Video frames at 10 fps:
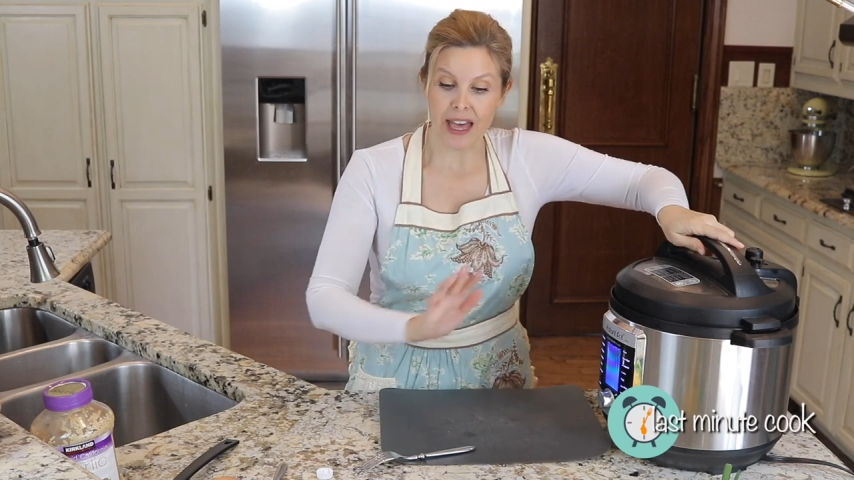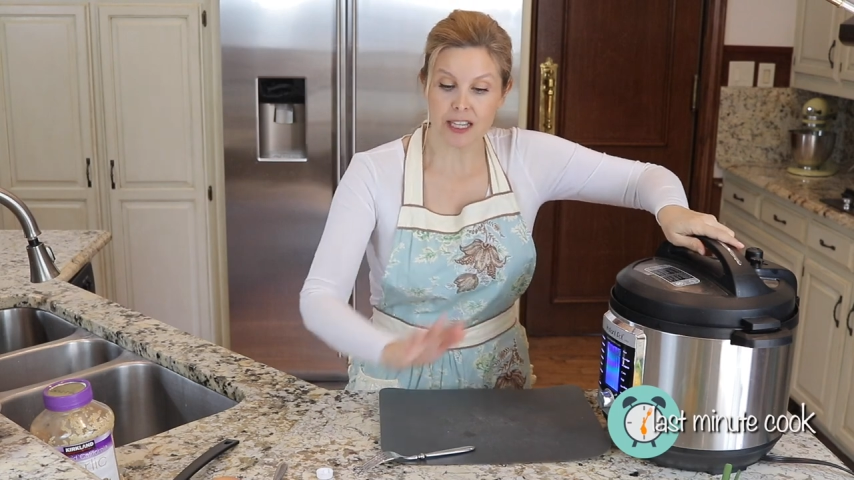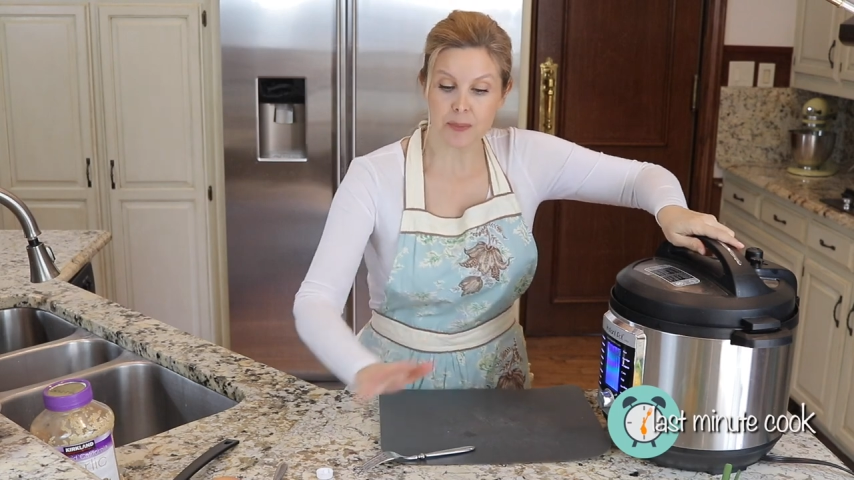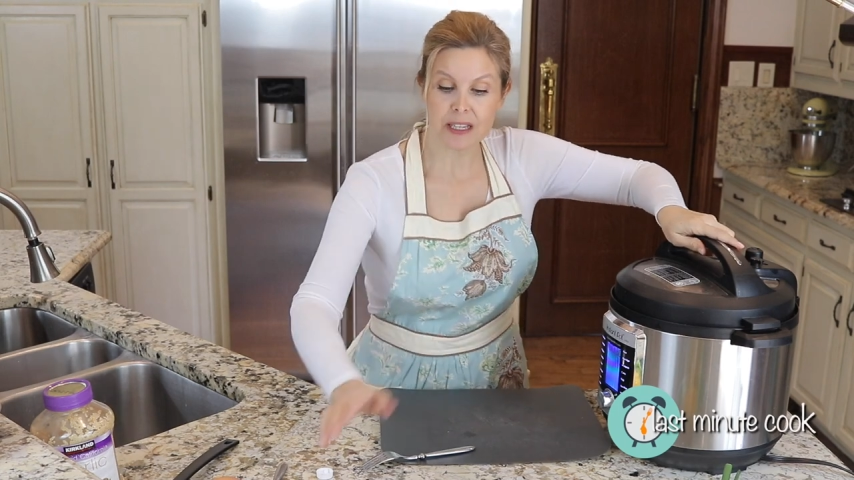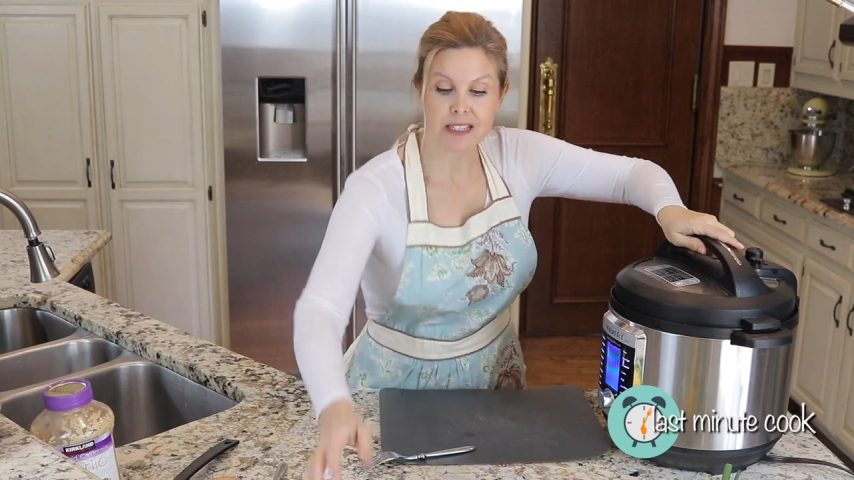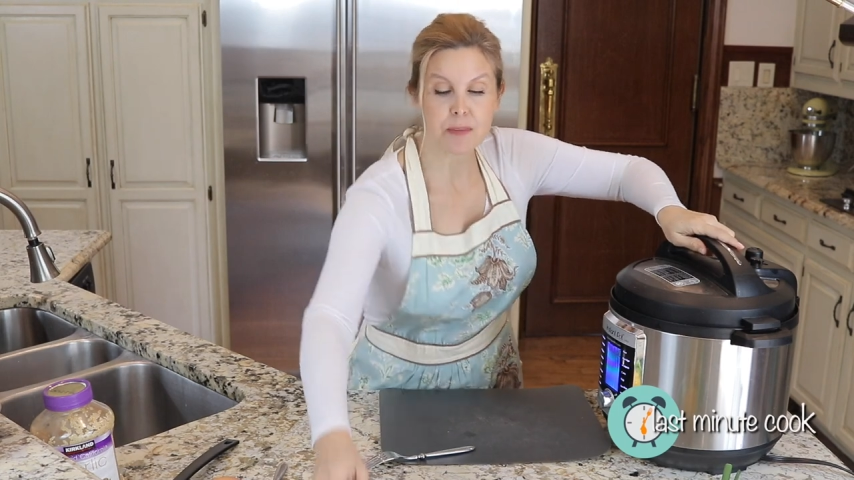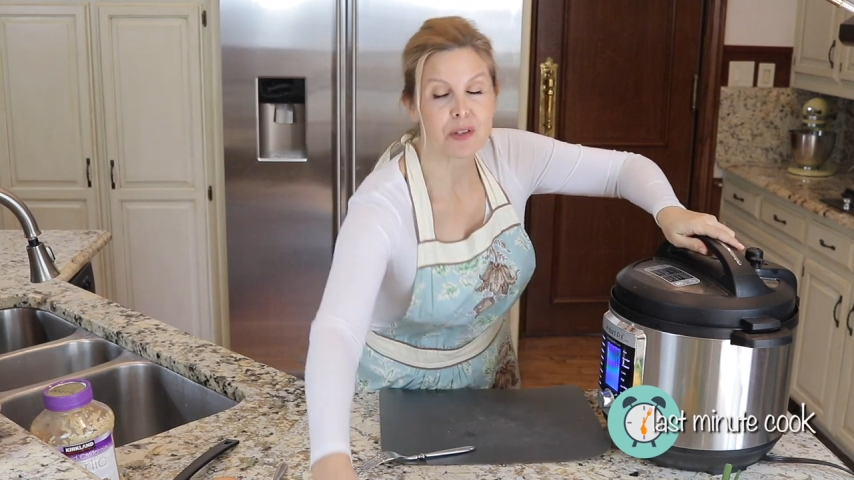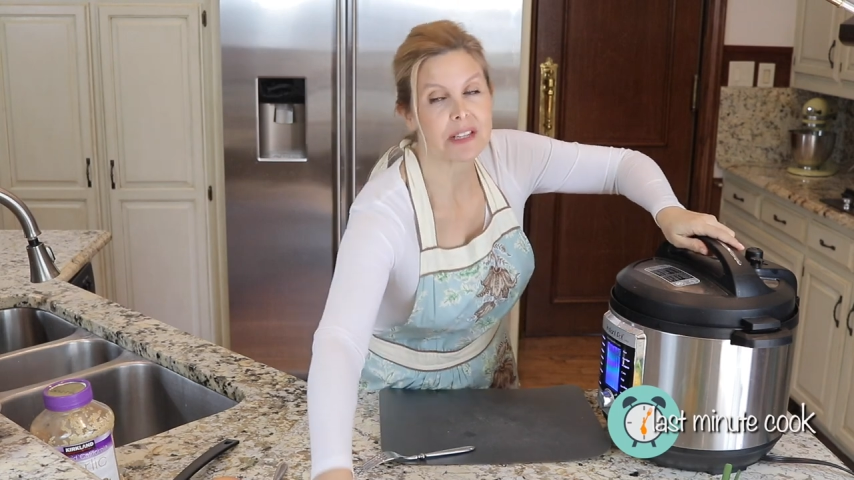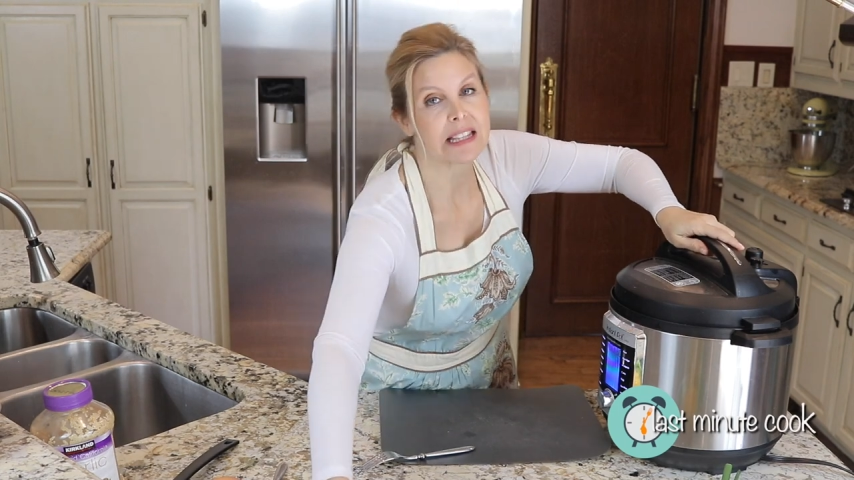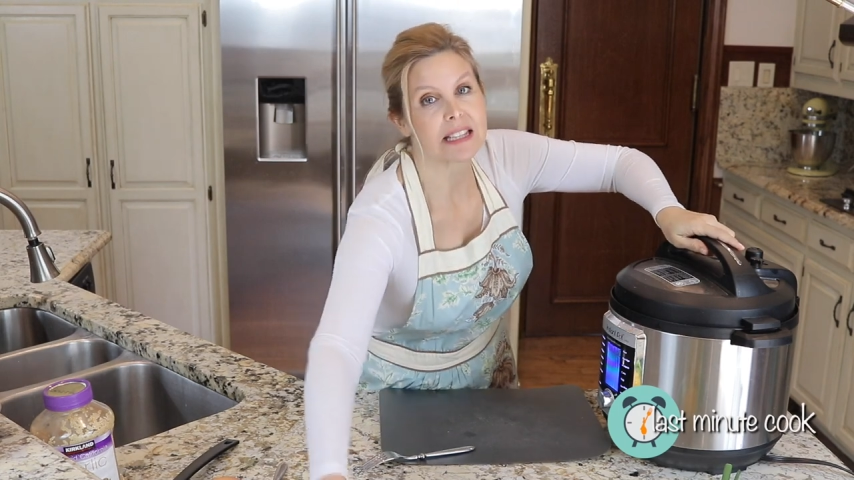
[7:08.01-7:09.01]
That is because I'm
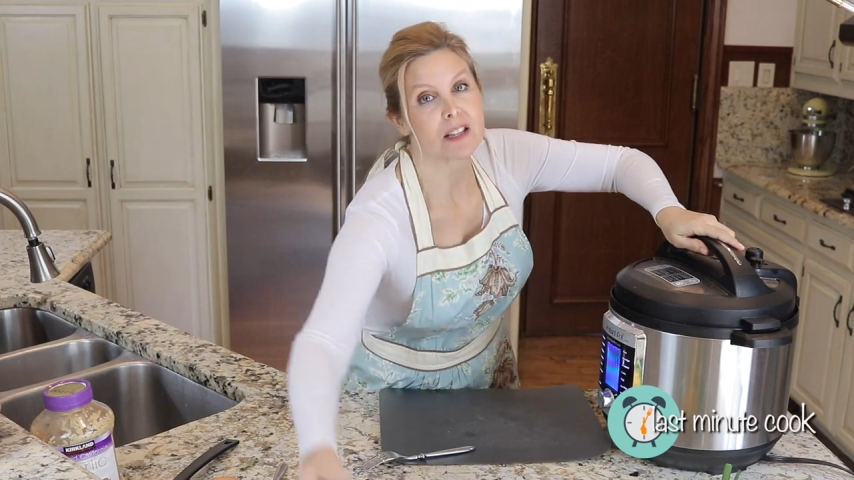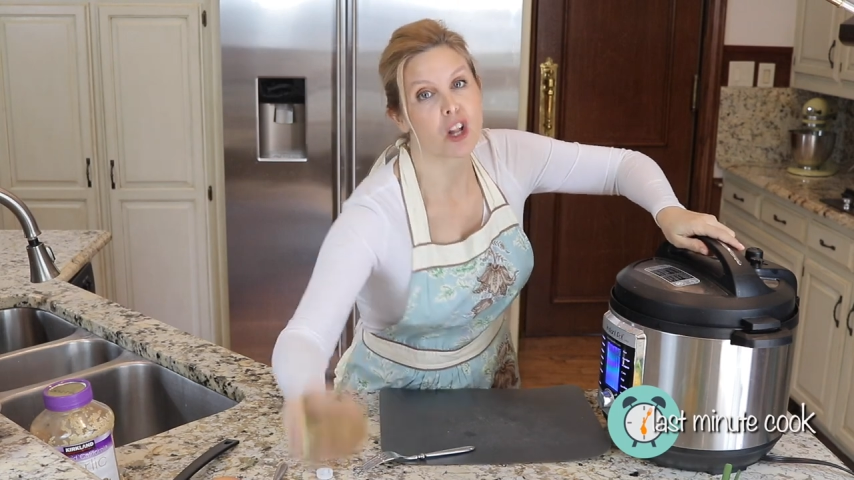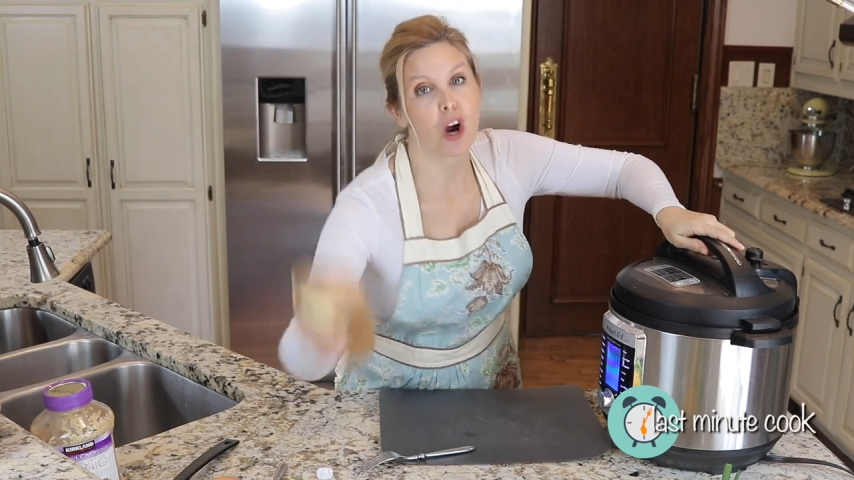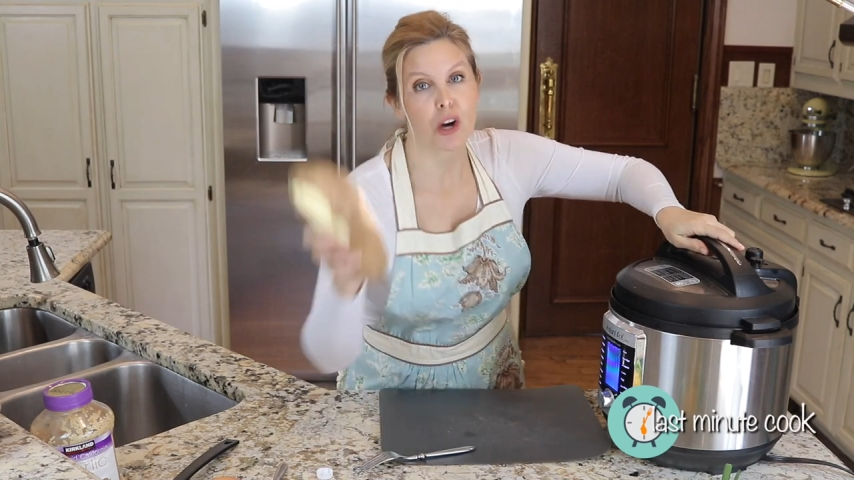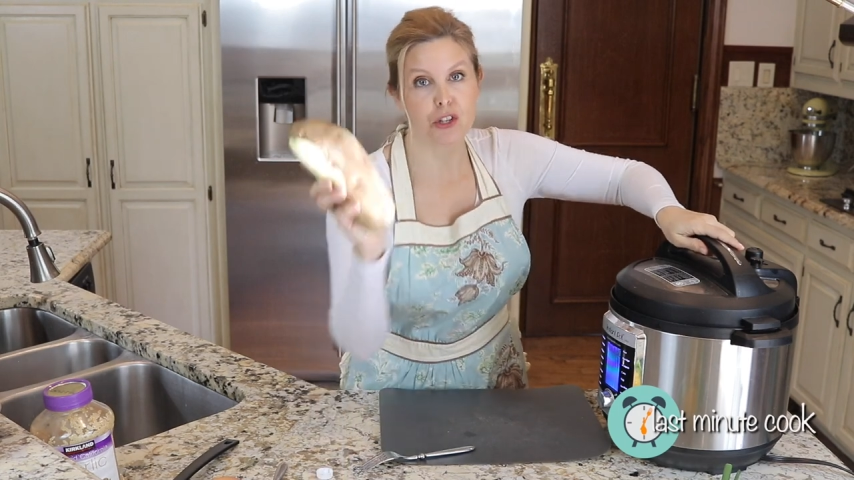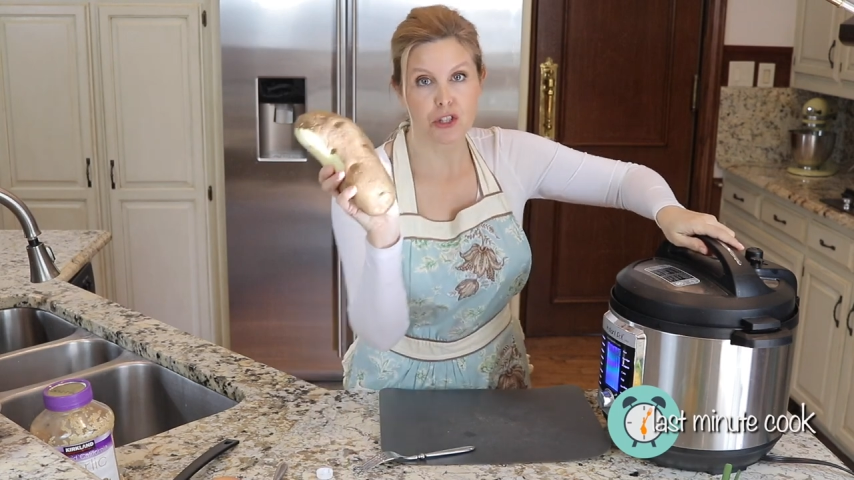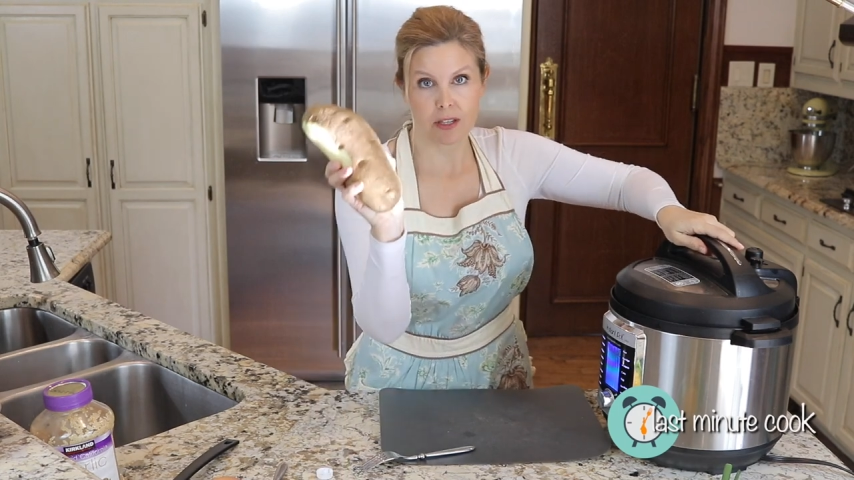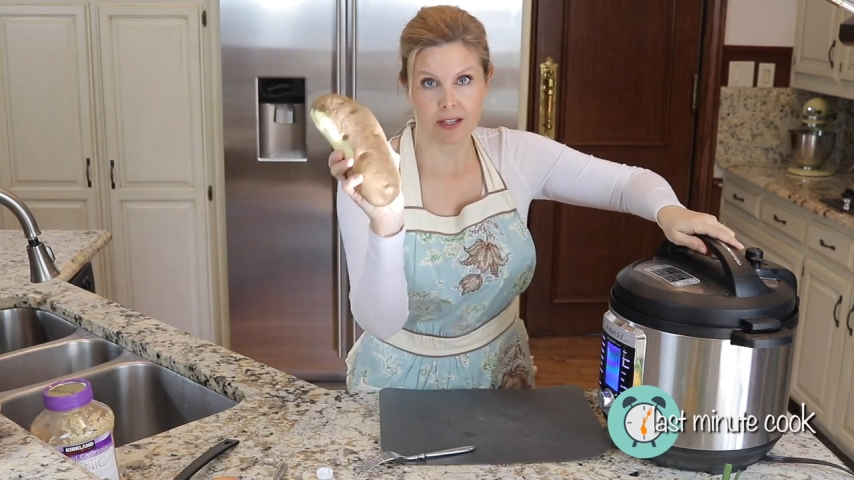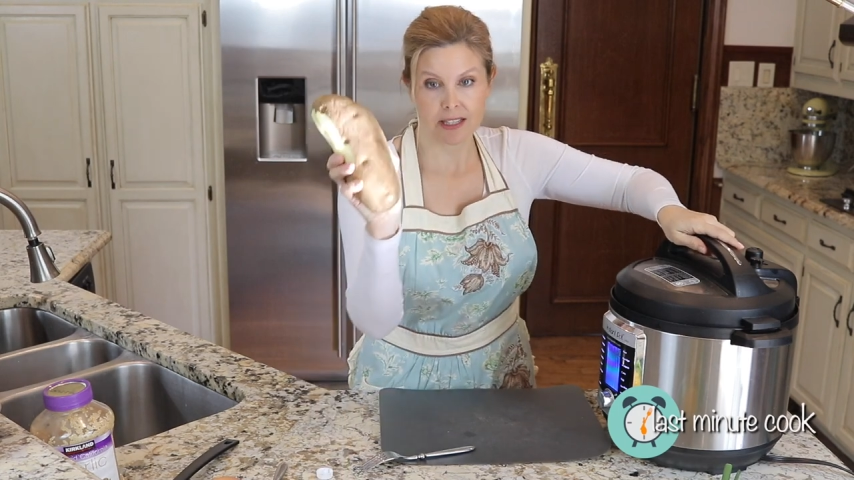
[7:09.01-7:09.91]
using these large